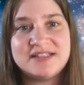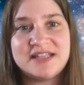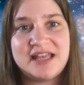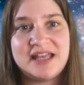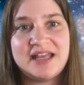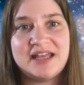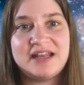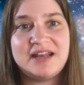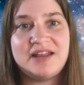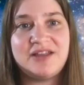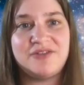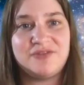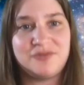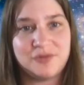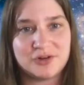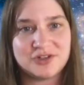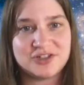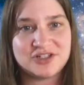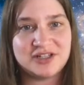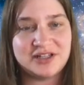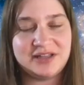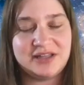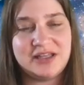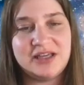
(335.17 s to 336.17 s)
and
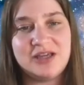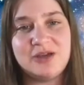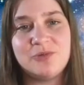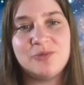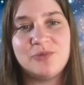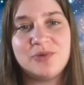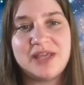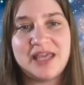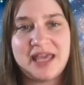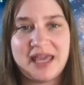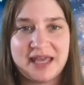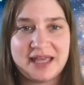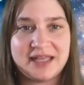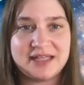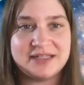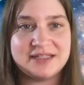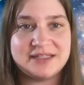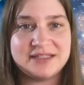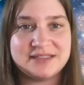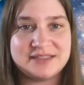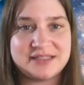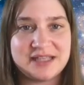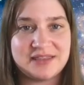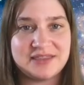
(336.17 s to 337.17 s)
unfortunately, we can't
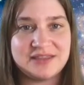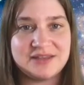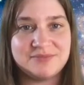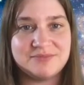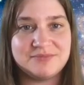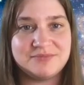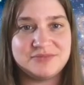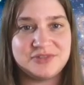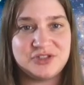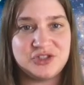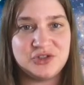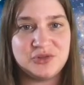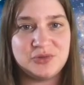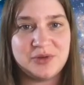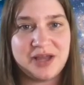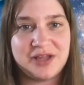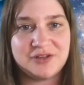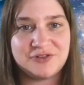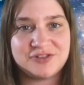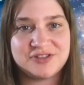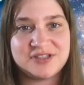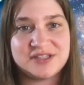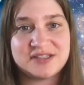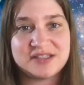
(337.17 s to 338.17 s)
send them to
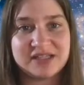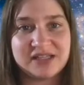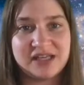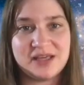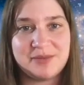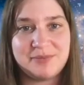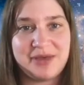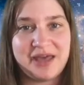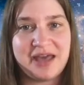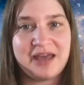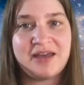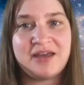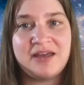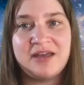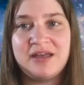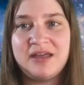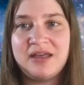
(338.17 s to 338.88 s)
addresses in Quebec.